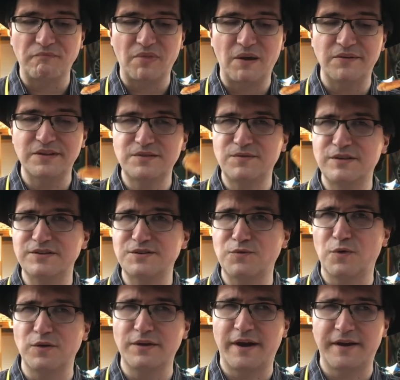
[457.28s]
Well, this is old
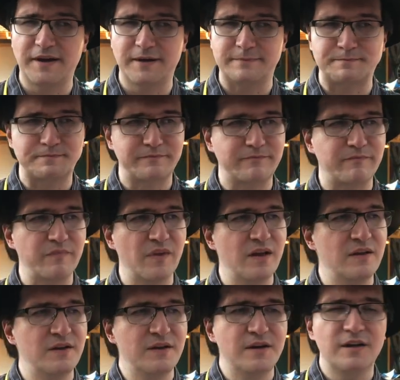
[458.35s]
school kind of
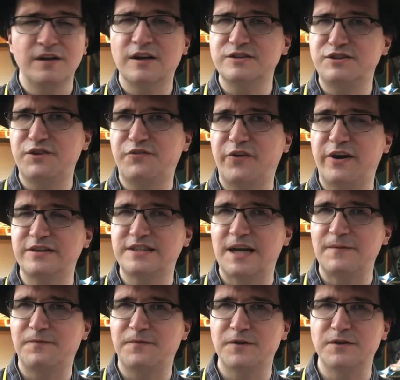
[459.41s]
country fair
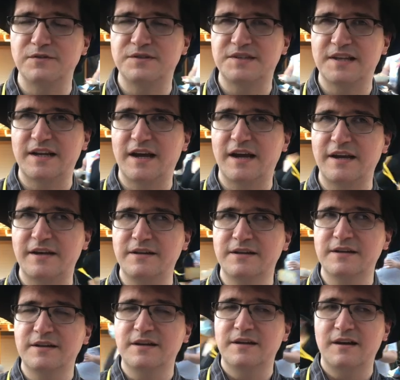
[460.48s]
type foods that I
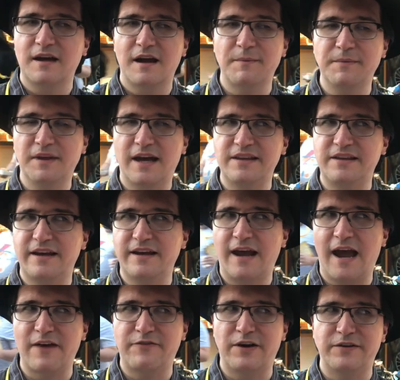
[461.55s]
am glad they
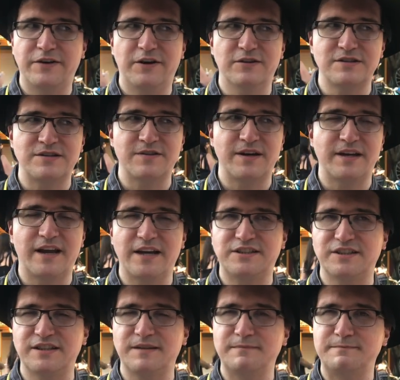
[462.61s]
have out here, so I can
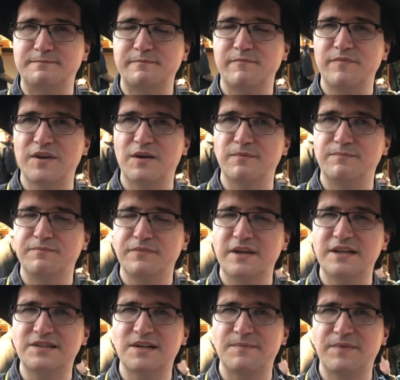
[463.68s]
actually, you know,
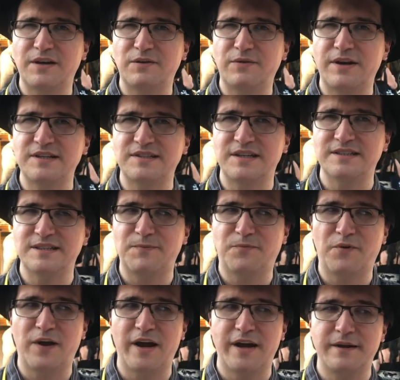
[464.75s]
eat something crazy and deep
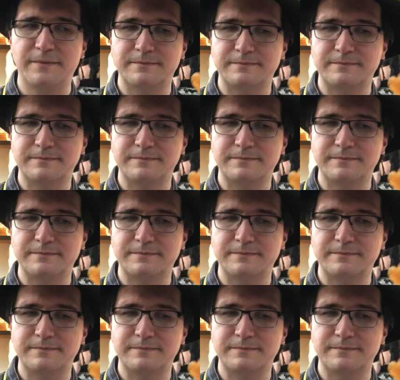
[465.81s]
fried.